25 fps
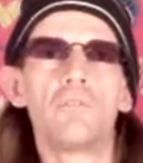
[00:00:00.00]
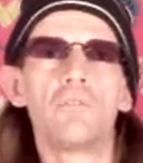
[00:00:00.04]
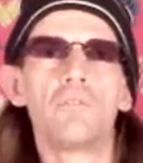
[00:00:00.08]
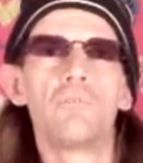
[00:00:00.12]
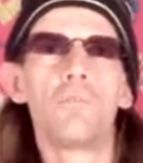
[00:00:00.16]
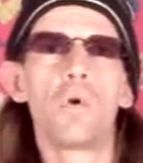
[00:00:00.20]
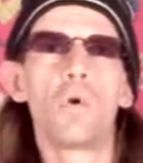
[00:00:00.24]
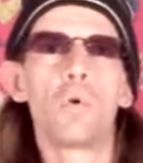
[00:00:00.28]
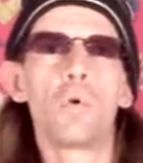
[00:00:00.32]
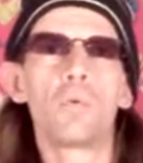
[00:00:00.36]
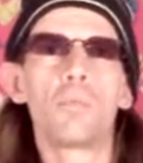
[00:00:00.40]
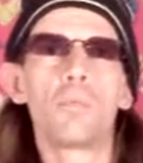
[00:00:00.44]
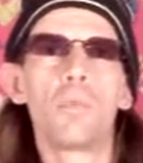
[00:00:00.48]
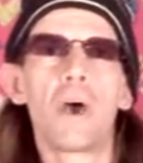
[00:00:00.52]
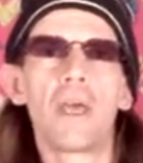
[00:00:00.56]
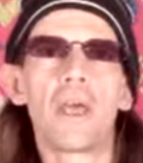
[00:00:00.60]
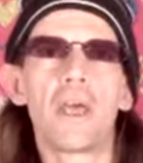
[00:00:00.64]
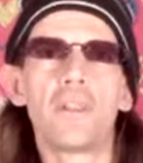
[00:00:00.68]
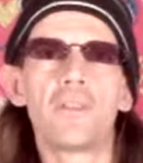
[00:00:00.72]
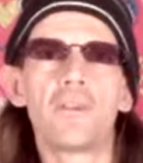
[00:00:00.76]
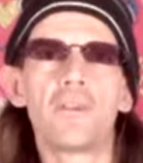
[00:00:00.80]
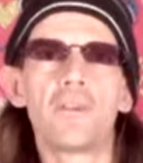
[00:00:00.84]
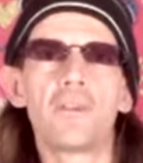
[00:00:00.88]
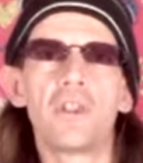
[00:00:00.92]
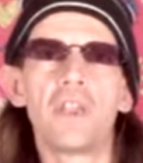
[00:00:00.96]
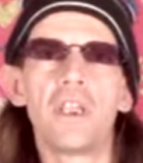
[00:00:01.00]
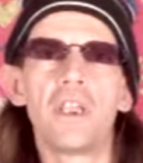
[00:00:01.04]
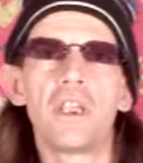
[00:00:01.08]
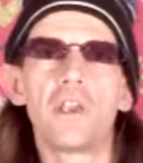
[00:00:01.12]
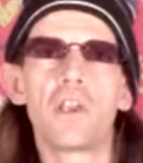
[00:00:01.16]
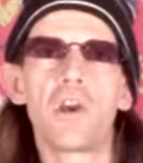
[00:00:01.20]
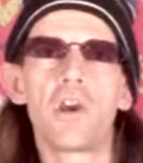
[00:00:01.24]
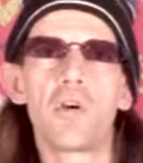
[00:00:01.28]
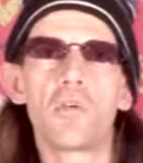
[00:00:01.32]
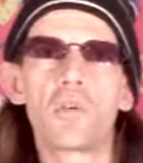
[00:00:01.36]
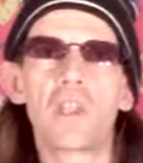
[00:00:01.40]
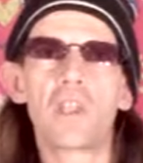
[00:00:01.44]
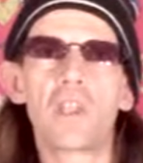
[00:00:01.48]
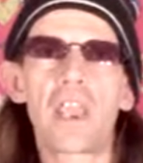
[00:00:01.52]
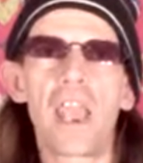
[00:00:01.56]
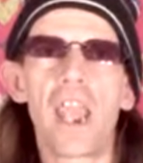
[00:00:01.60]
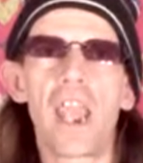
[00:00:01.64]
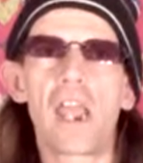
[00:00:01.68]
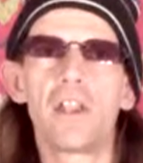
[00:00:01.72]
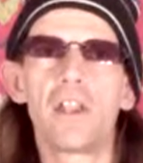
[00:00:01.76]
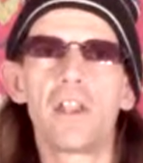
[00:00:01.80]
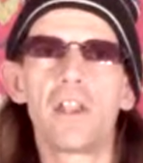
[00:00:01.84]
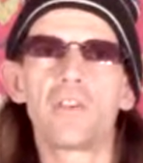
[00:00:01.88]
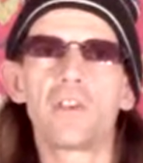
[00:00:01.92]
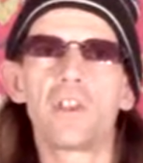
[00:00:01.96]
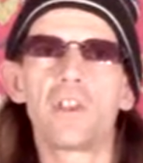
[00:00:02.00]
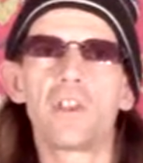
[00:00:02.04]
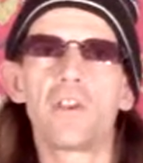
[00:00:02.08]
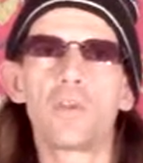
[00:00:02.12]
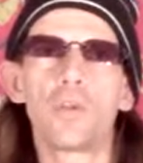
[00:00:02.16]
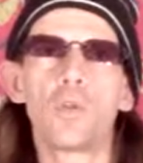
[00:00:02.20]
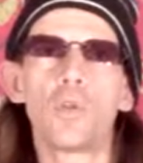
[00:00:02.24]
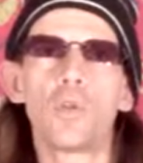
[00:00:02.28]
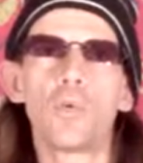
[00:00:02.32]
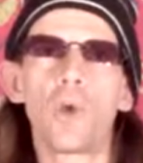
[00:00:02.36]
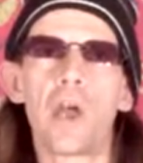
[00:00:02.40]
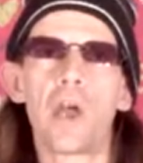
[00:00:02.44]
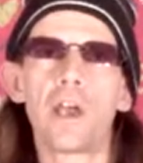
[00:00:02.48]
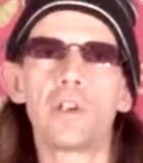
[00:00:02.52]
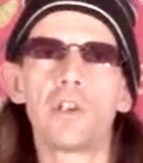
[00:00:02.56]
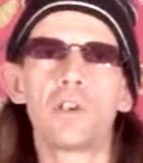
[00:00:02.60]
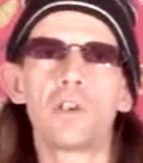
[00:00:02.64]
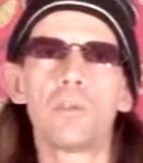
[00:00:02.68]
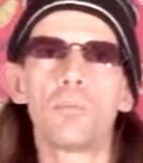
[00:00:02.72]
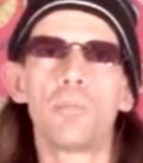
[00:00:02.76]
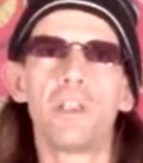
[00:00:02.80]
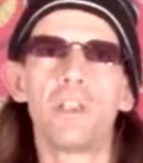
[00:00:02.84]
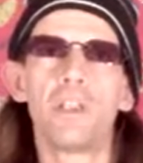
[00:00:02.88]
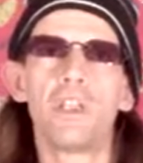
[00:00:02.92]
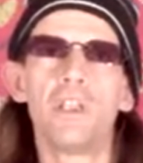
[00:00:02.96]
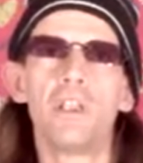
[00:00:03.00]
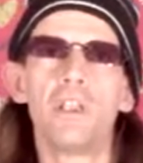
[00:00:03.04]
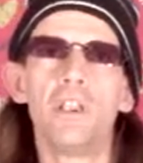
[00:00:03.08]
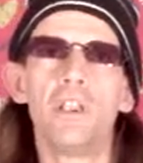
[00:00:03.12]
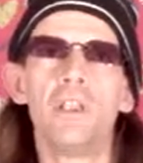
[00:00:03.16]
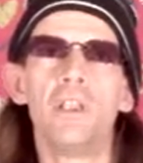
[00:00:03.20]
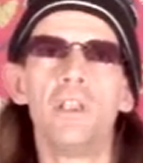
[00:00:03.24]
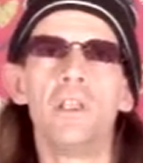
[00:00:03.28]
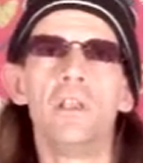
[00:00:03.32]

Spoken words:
ruled by their ego can't tell you how to be